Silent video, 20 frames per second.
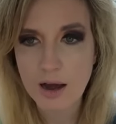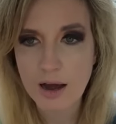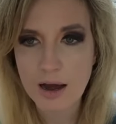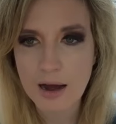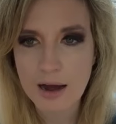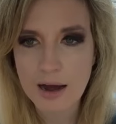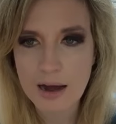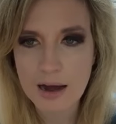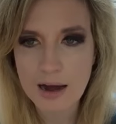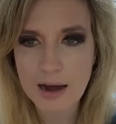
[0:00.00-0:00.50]

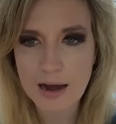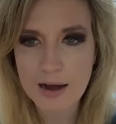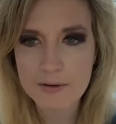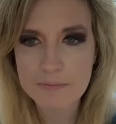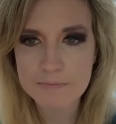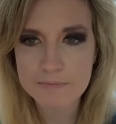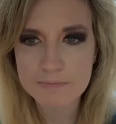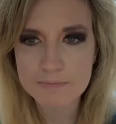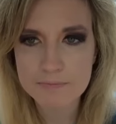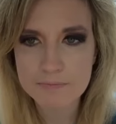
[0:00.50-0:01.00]

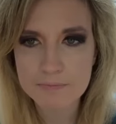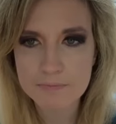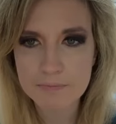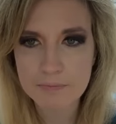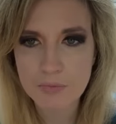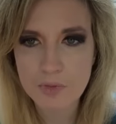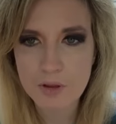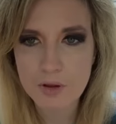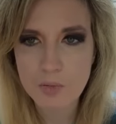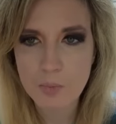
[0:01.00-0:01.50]
Um,
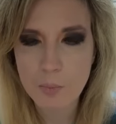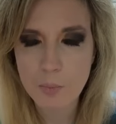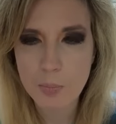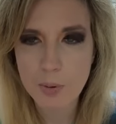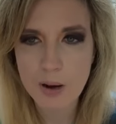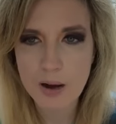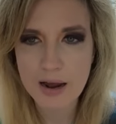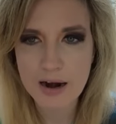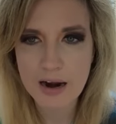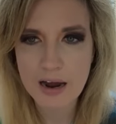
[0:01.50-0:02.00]

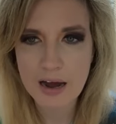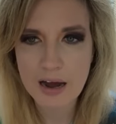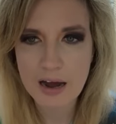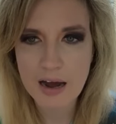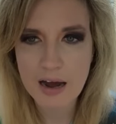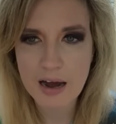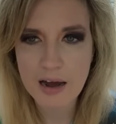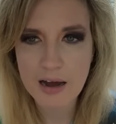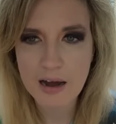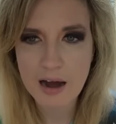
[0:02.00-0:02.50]
but
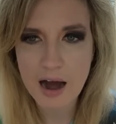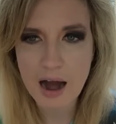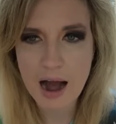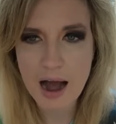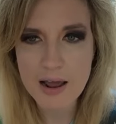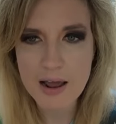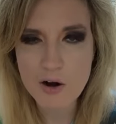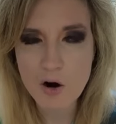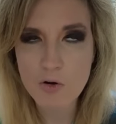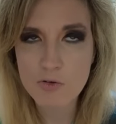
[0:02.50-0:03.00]
uh,
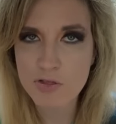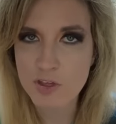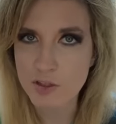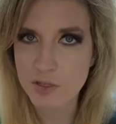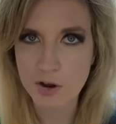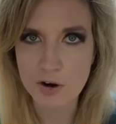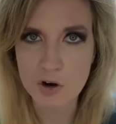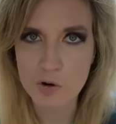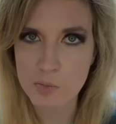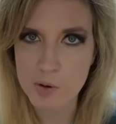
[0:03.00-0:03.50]
I don't think
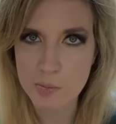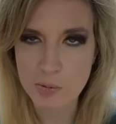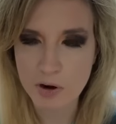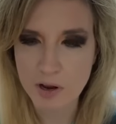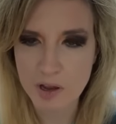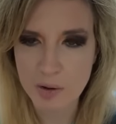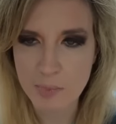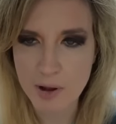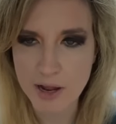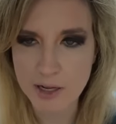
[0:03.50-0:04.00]
they're going to be
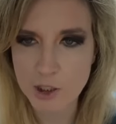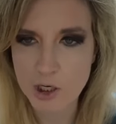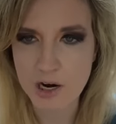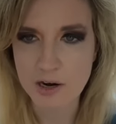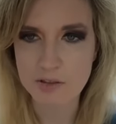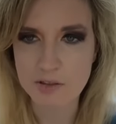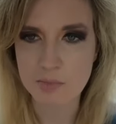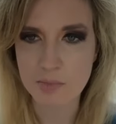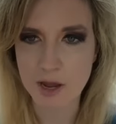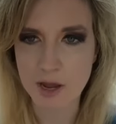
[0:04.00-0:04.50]
bringing back
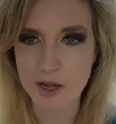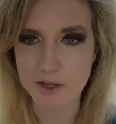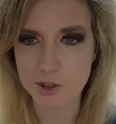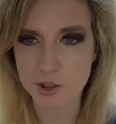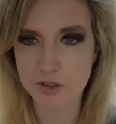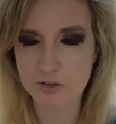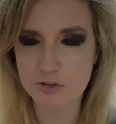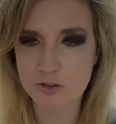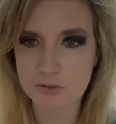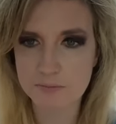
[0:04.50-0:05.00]
Jonathan
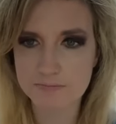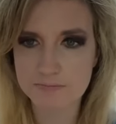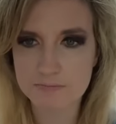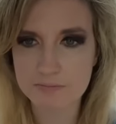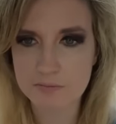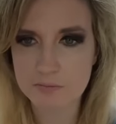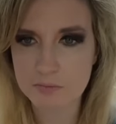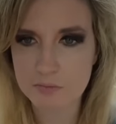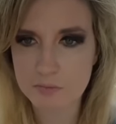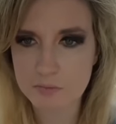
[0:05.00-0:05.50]
Majors.
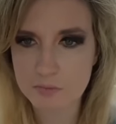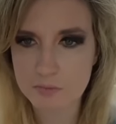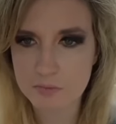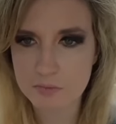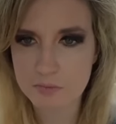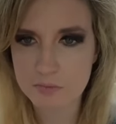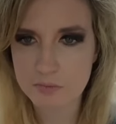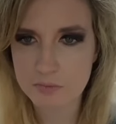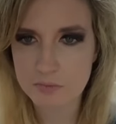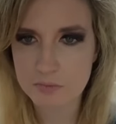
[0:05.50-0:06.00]

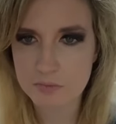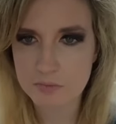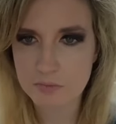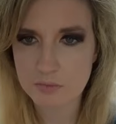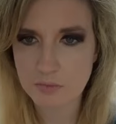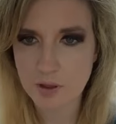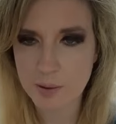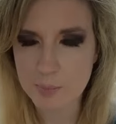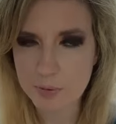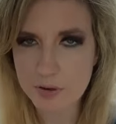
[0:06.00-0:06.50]

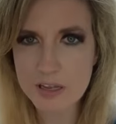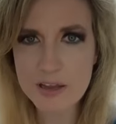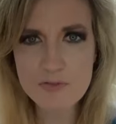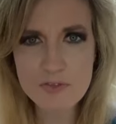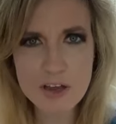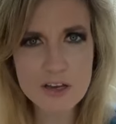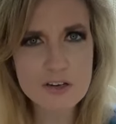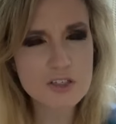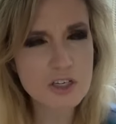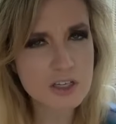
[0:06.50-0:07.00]
I believe
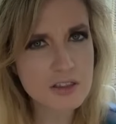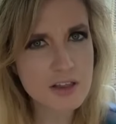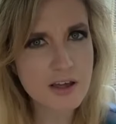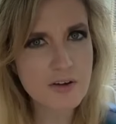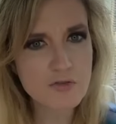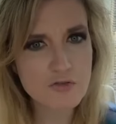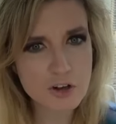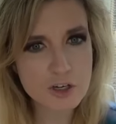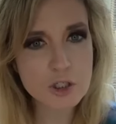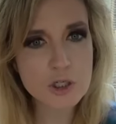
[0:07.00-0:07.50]
they didn't they
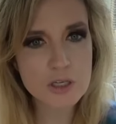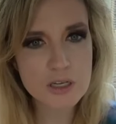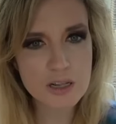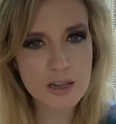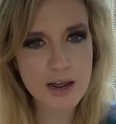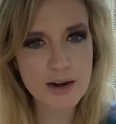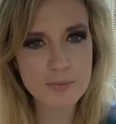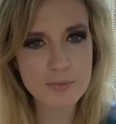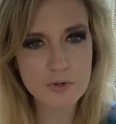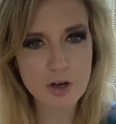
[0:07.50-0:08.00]
officially
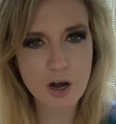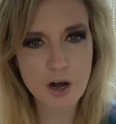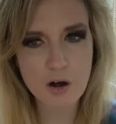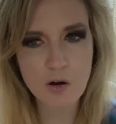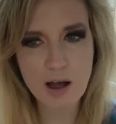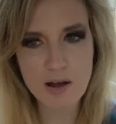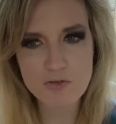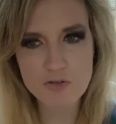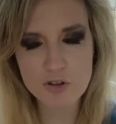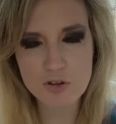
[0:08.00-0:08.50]
let him go
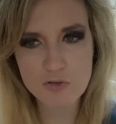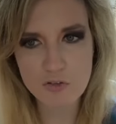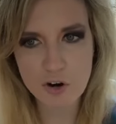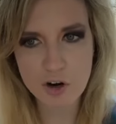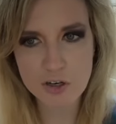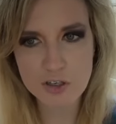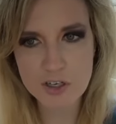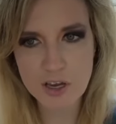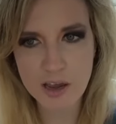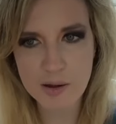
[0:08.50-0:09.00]
after the
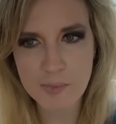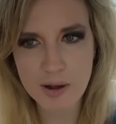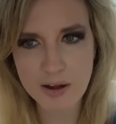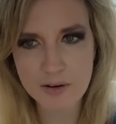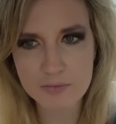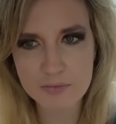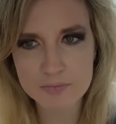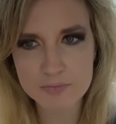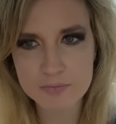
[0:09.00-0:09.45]
verdict came out?